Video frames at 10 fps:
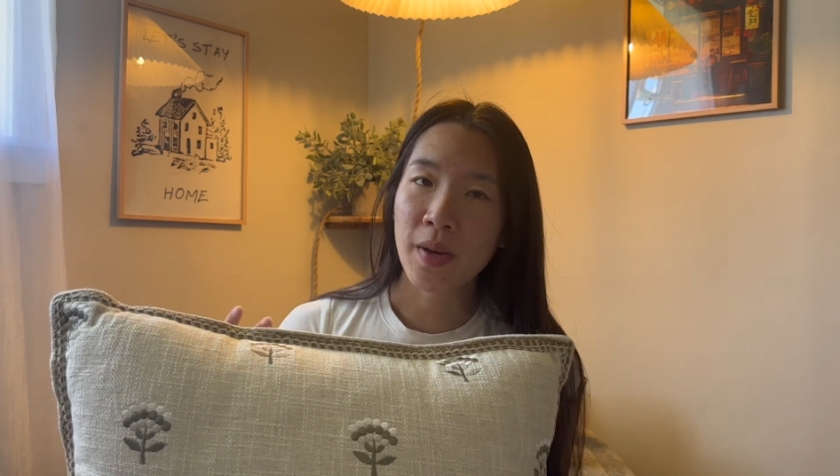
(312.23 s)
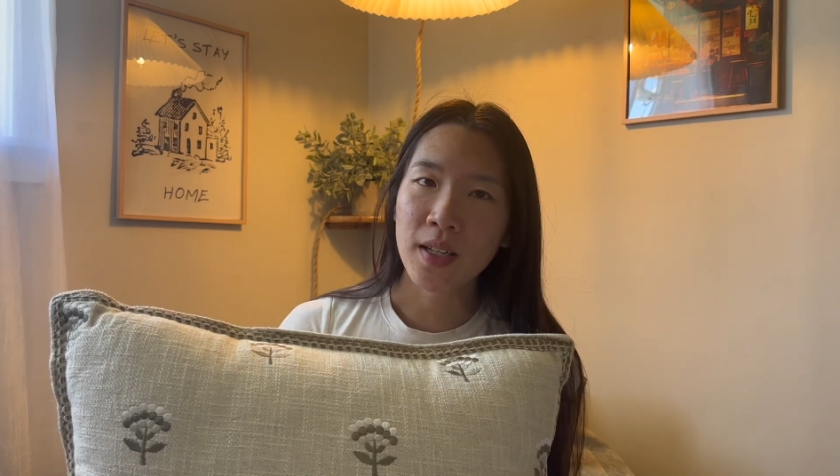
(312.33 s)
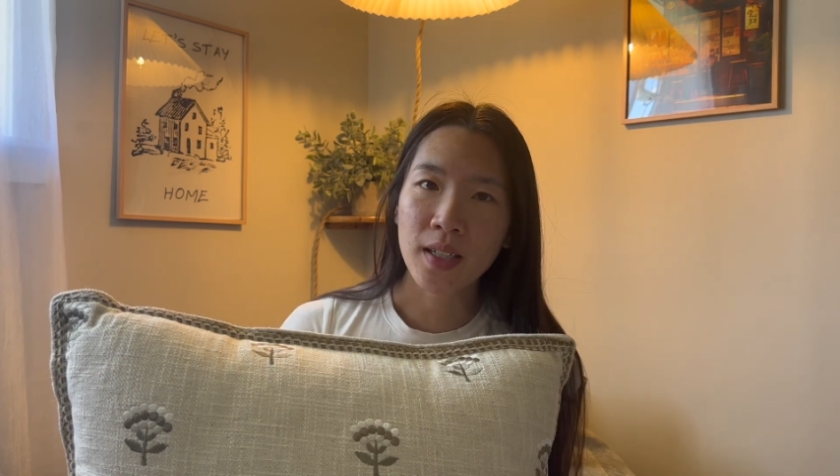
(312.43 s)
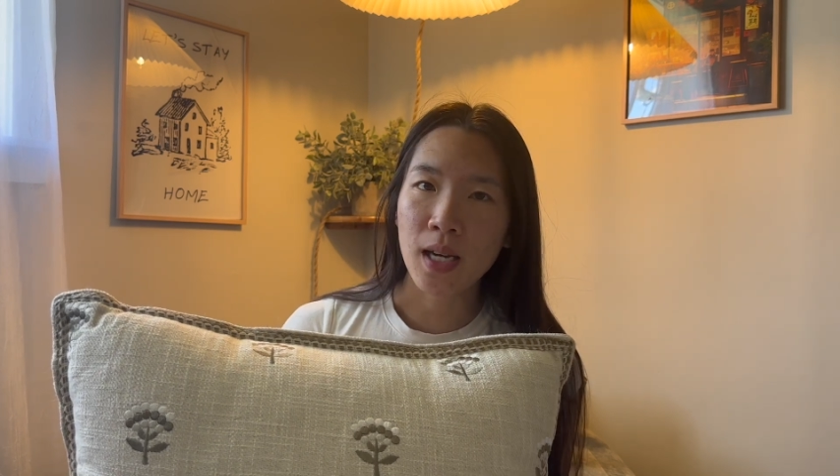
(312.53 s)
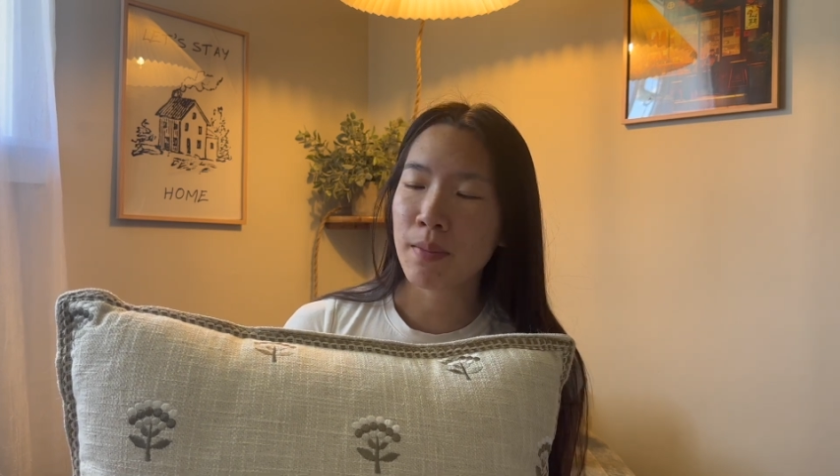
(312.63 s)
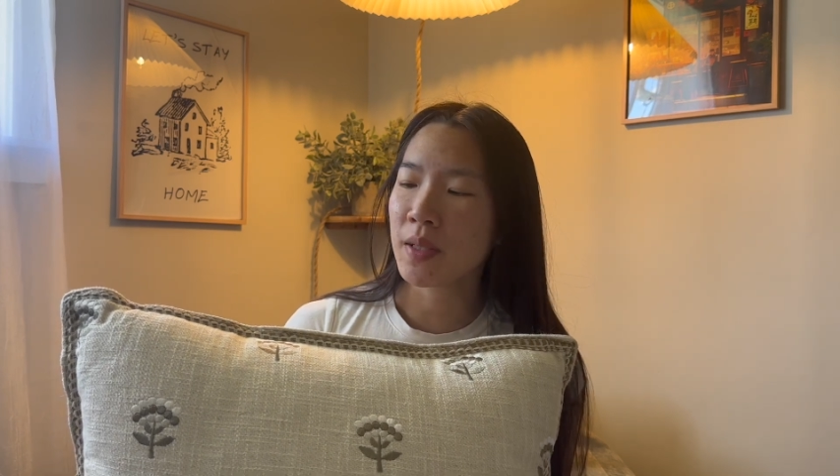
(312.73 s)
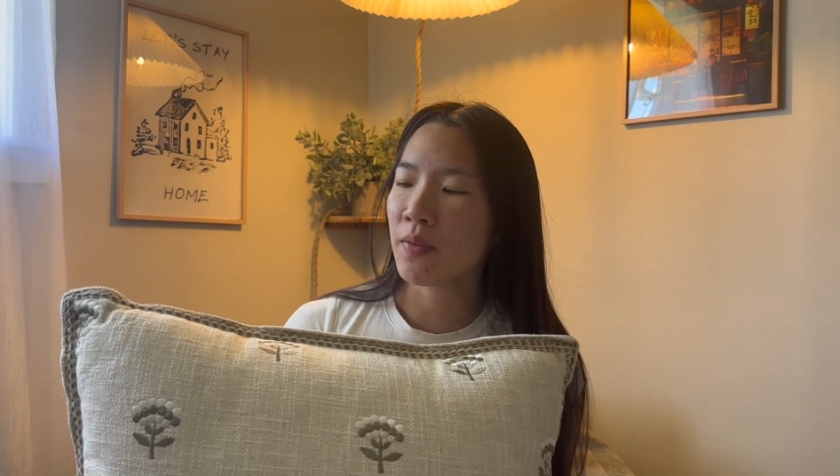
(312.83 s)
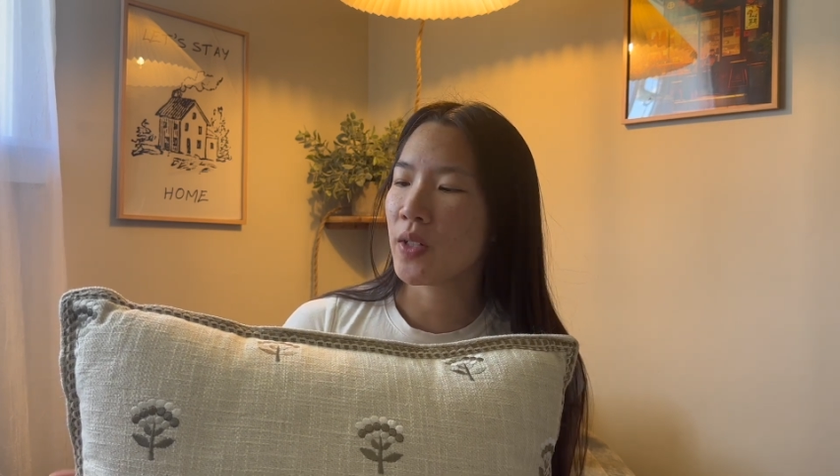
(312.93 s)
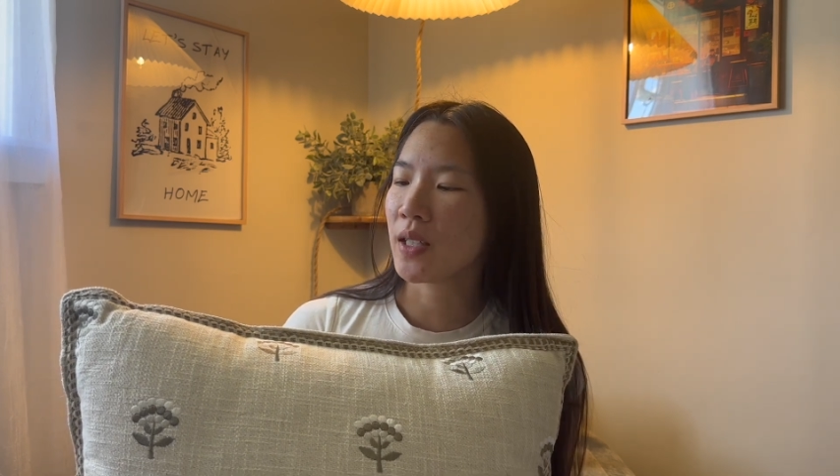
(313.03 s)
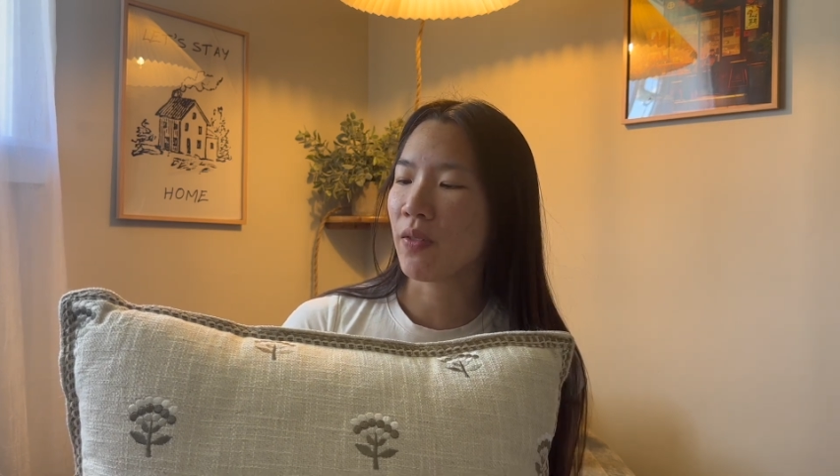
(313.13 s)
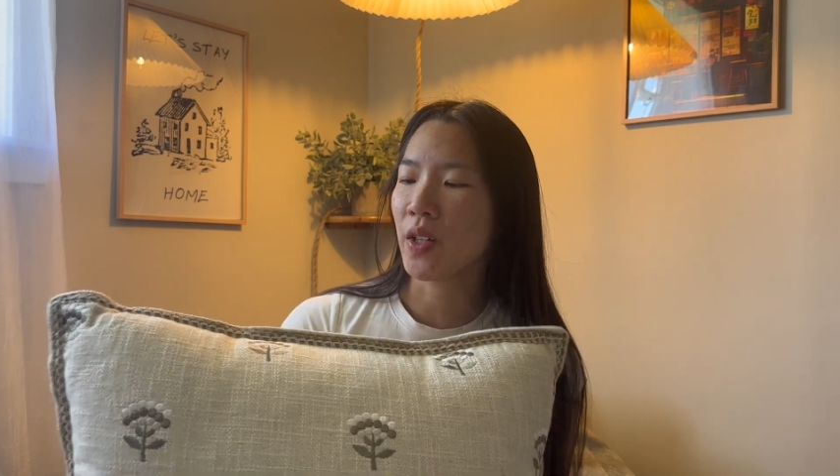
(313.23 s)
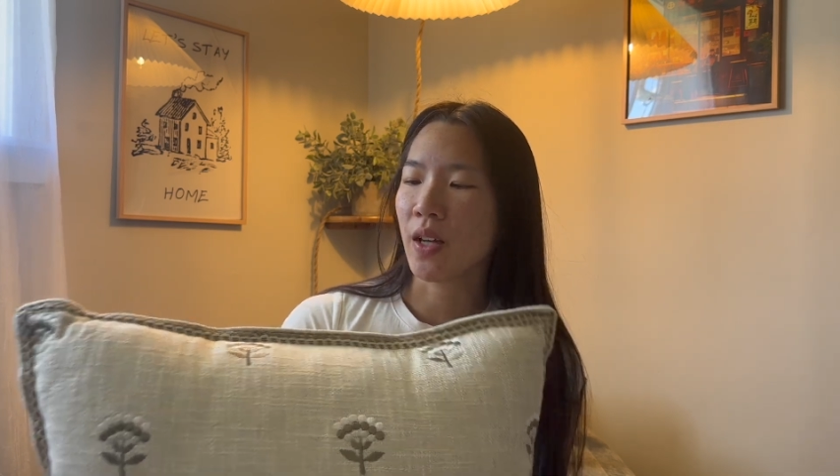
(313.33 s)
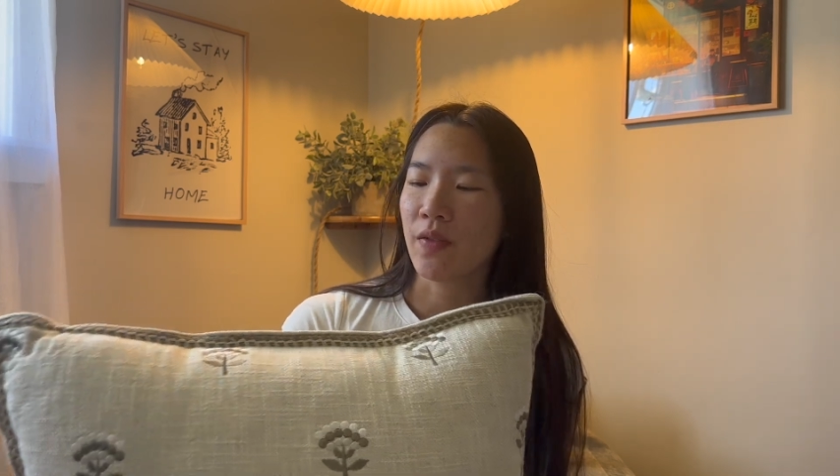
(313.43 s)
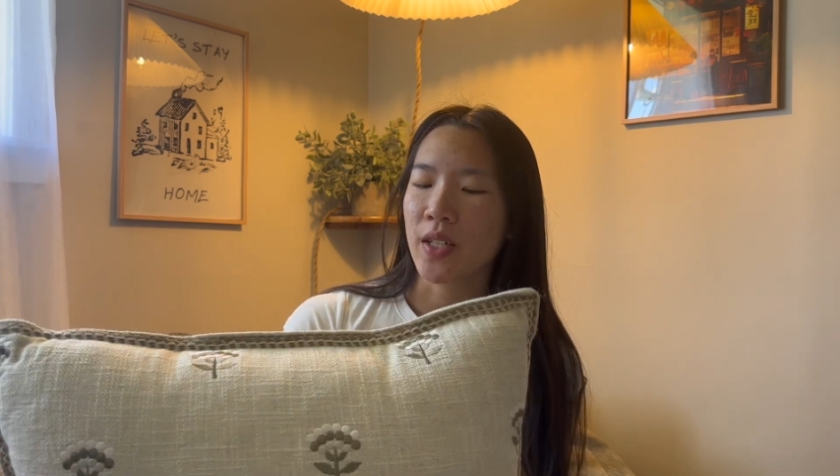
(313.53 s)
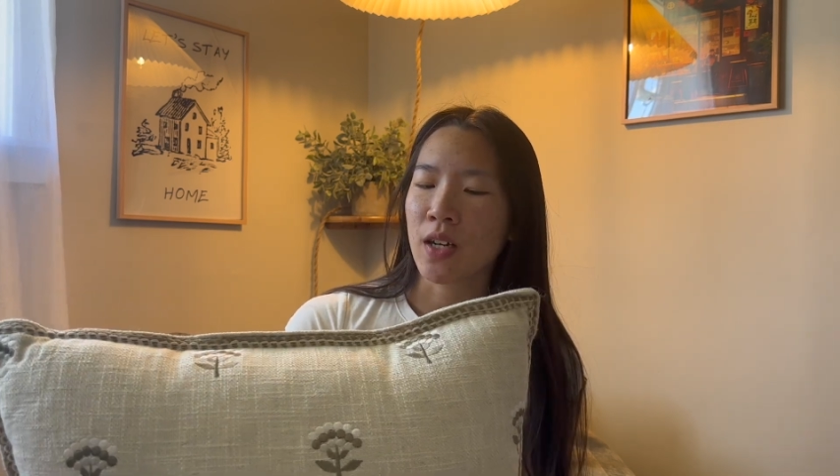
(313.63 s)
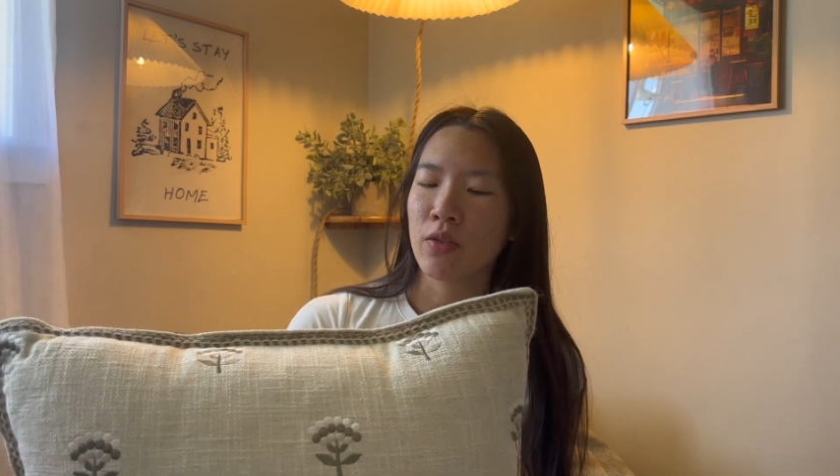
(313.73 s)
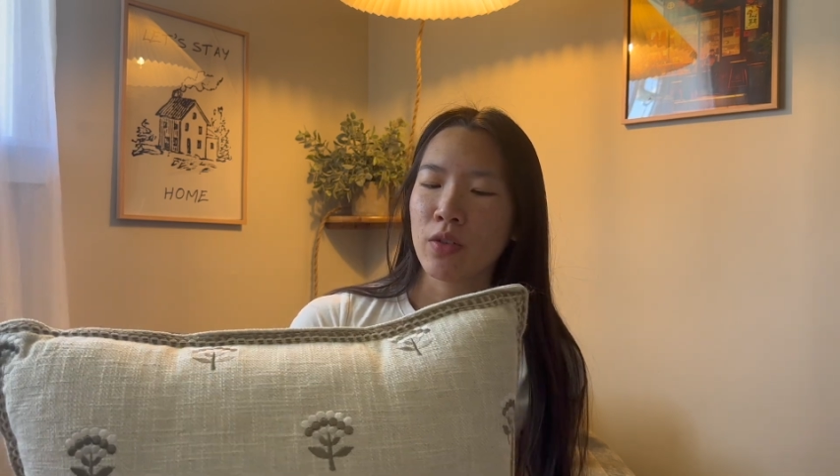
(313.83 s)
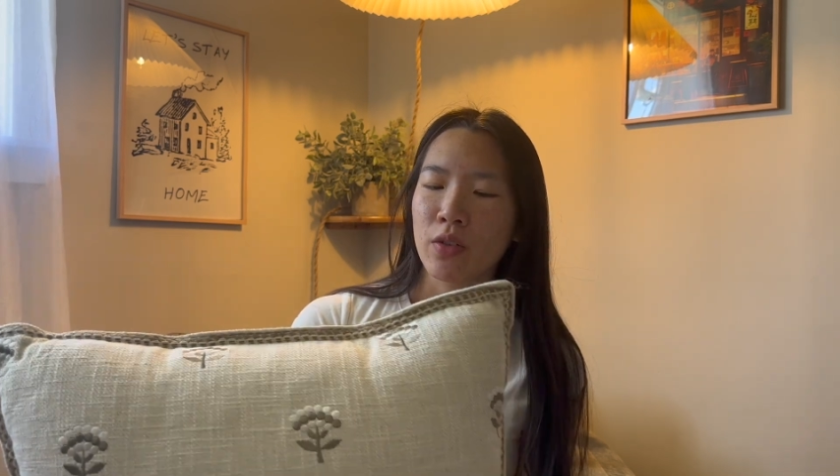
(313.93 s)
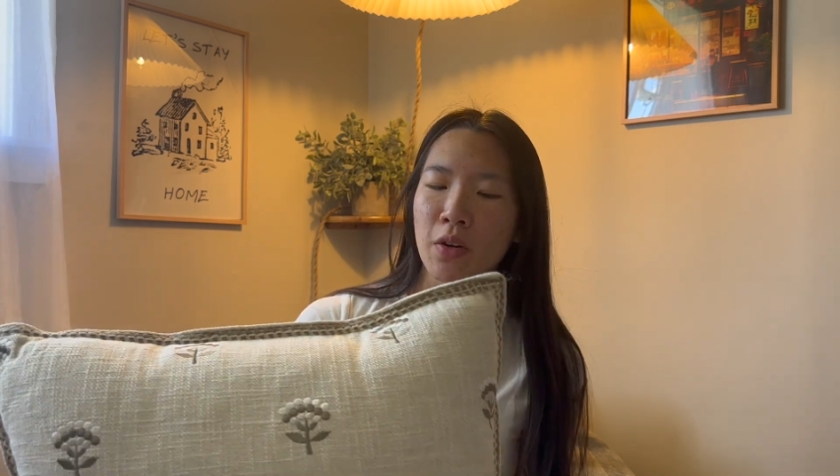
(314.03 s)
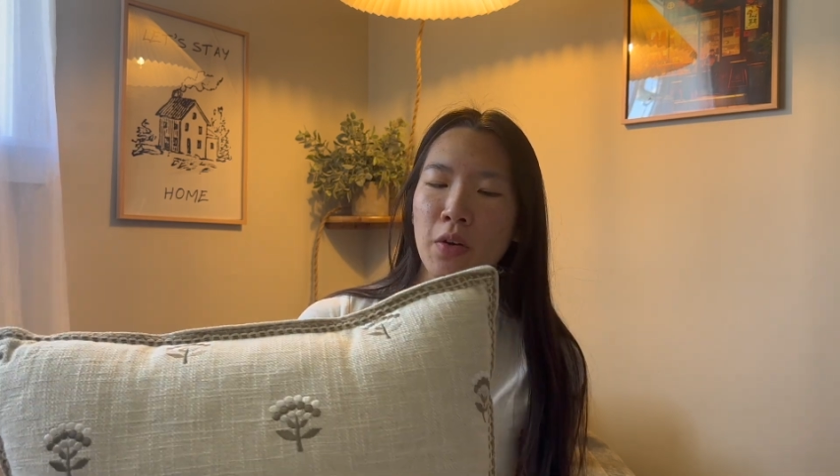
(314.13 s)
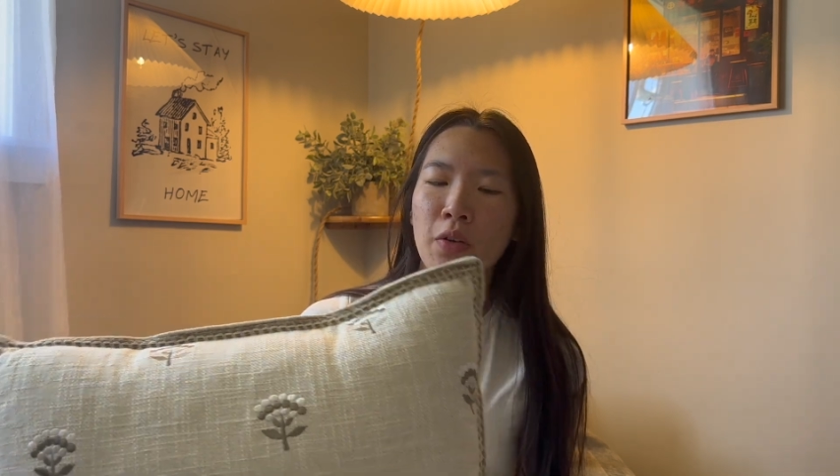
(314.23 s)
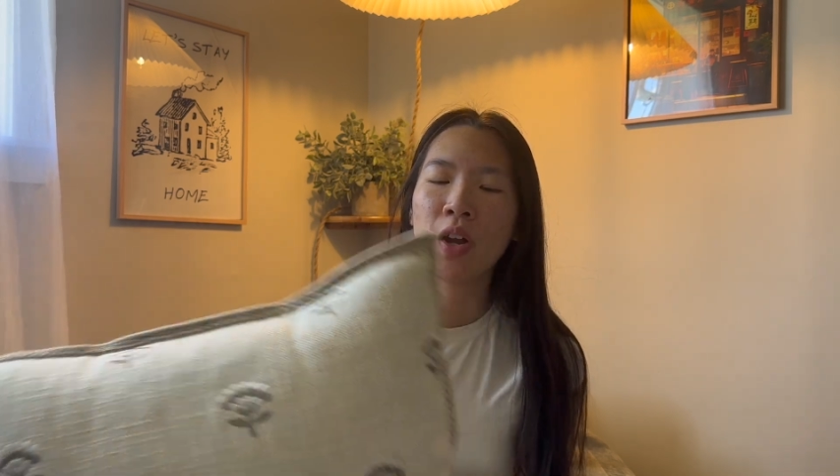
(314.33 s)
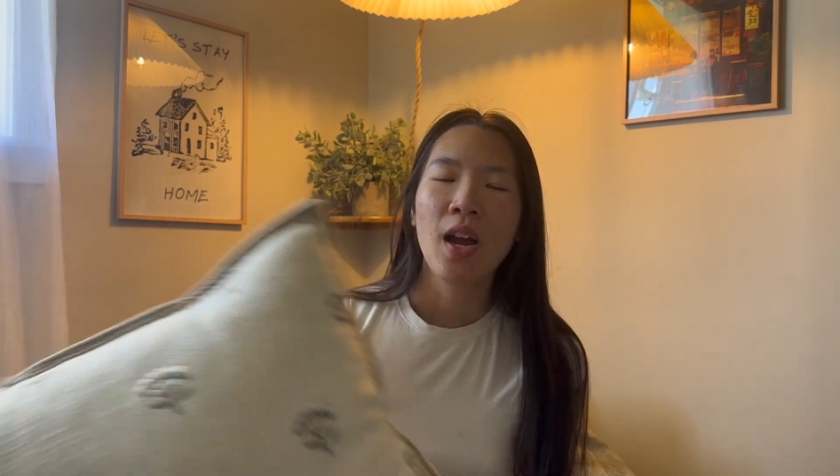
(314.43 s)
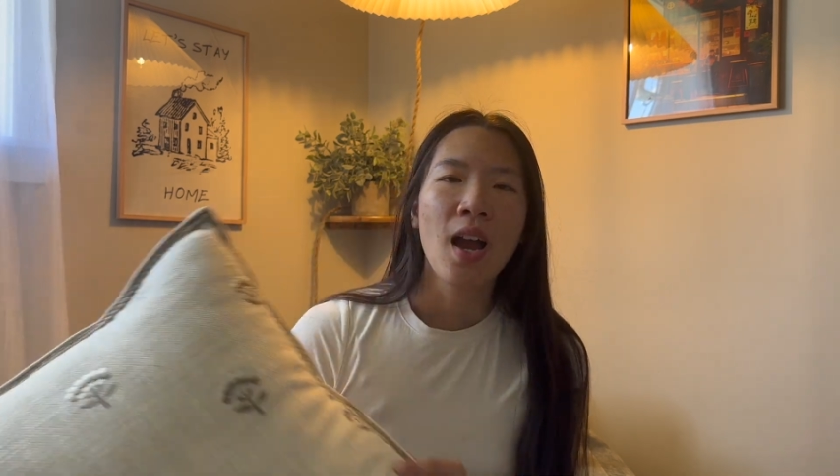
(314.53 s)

at times if he's ever left out, so